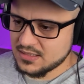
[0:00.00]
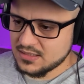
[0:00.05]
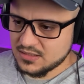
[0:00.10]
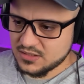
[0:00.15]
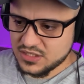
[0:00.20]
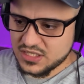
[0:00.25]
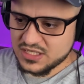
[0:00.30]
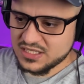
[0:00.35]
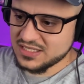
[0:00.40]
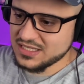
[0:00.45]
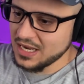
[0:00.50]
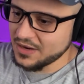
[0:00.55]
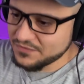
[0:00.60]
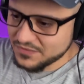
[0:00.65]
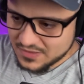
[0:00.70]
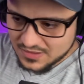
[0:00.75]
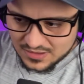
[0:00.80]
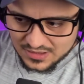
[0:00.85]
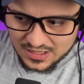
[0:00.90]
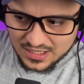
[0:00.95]
She's
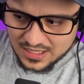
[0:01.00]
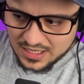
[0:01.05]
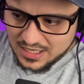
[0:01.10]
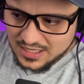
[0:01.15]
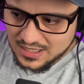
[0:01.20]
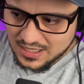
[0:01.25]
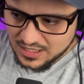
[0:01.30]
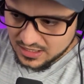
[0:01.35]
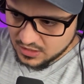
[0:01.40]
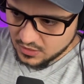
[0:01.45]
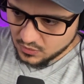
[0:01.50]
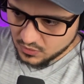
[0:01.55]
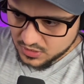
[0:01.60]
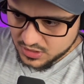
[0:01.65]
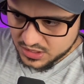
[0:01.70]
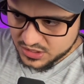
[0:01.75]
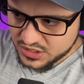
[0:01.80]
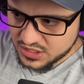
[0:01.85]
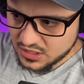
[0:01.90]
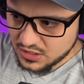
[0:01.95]
definitely in a yield
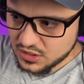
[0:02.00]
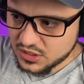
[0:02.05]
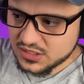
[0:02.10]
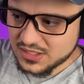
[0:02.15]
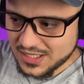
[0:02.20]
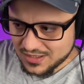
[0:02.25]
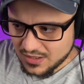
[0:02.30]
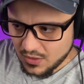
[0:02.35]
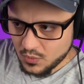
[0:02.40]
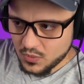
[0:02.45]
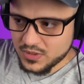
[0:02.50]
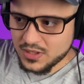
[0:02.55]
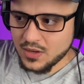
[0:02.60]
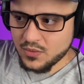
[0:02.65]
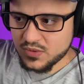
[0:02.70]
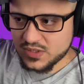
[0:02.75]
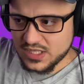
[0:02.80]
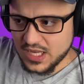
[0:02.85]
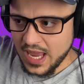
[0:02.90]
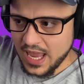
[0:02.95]
because she looks the one that
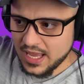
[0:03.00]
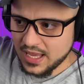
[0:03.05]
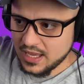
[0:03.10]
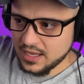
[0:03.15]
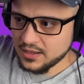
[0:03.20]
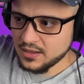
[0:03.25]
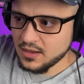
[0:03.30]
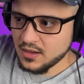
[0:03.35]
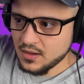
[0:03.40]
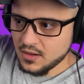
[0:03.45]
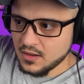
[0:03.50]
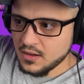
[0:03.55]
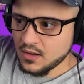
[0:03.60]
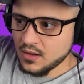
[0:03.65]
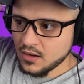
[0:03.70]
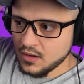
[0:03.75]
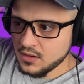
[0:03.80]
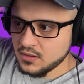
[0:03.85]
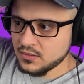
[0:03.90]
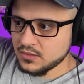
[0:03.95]
was hanging
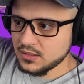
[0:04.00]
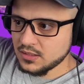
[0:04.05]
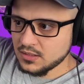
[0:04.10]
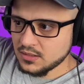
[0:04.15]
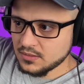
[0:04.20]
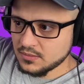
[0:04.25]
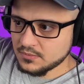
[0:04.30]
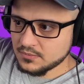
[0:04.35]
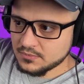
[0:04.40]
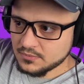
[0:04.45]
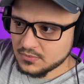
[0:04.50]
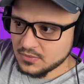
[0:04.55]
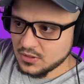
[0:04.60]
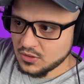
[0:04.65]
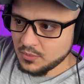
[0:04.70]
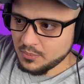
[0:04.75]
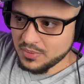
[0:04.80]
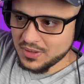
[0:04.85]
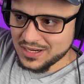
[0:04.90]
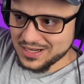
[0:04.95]
on the
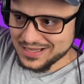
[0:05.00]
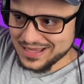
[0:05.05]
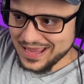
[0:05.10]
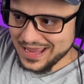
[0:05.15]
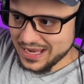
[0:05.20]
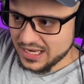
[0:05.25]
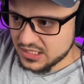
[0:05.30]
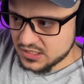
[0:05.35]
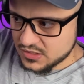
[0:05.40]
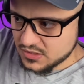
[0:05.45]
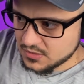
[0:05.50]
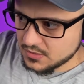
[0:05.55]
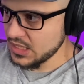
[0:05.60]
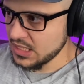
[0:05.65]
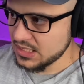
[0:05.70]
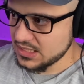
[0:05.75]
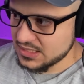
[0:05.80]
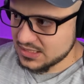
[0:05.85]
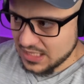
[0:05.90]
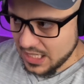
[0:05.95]
little bird cage.
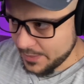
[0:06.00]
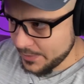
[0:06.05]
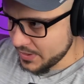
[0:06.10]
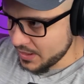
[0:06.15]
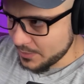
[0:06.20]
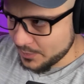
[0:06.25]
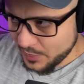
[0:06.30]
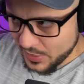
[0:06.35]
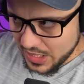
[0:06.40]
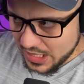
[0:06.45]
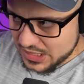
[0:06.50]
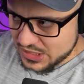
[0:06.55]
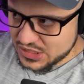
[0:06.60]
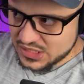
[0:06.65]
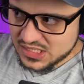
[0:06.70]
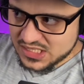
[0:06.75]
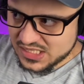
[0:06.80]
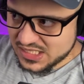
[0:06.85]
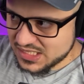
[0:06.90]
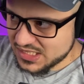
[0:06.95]
Same
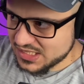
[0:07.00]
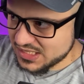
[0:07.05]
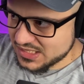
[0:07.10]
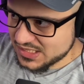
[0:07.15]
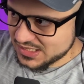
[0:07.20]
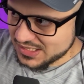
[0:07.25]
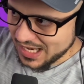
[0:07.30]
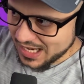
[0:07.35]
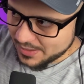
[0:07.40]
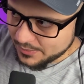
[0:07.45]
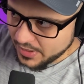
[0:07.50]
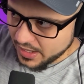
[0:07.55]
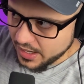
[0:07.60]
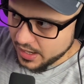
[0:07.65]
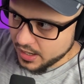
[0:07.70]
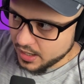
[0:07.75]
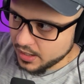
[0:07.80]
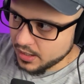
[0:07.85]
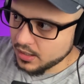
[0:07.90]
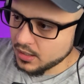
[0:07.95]
complexion, same
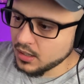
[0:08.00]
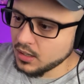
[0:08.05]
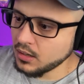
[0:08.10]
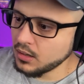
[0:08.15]
hair.